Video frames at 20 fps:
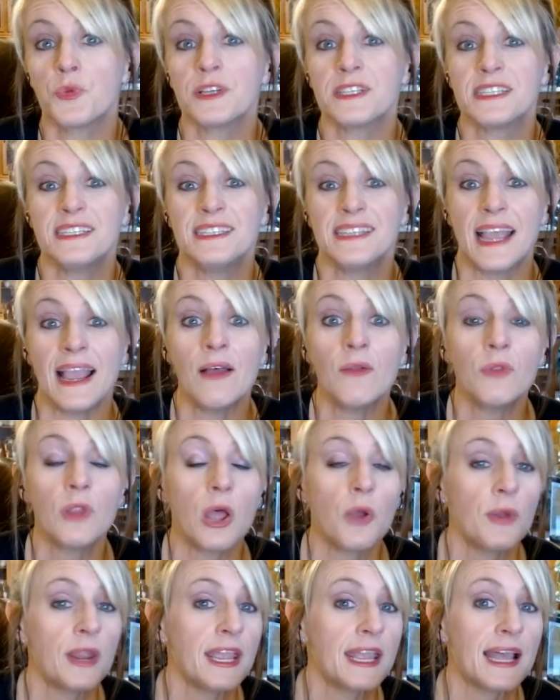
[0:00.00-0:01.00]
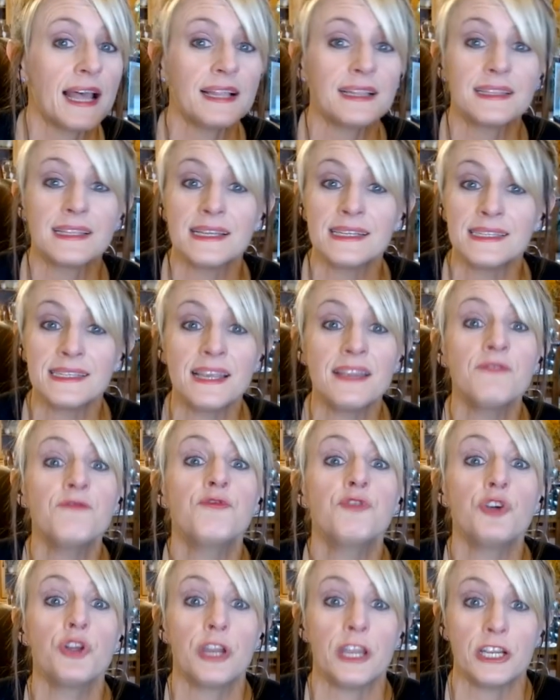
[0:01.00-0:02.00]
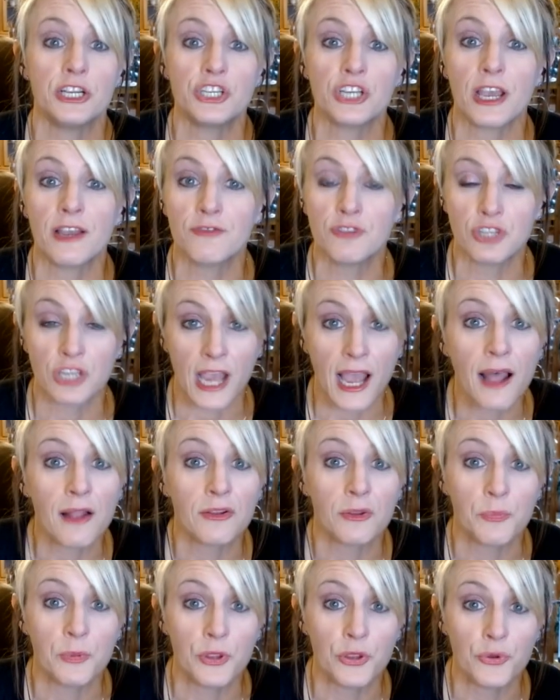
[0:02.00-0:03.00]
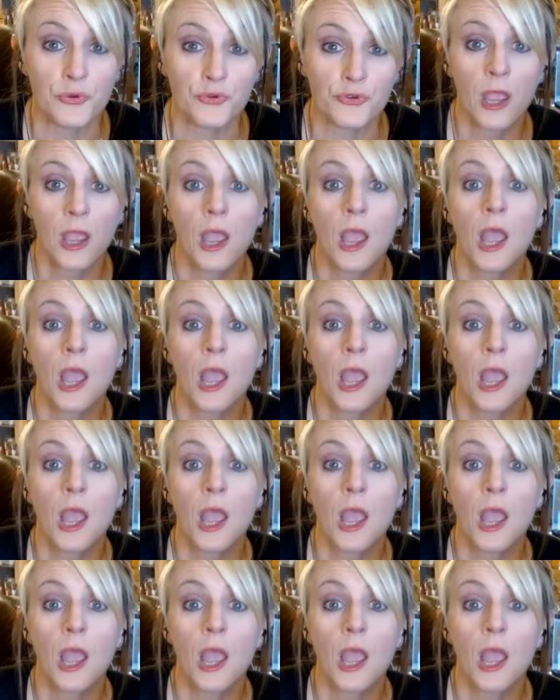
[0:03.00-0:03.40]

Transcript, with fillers: was downloading illicit footage of child abuse.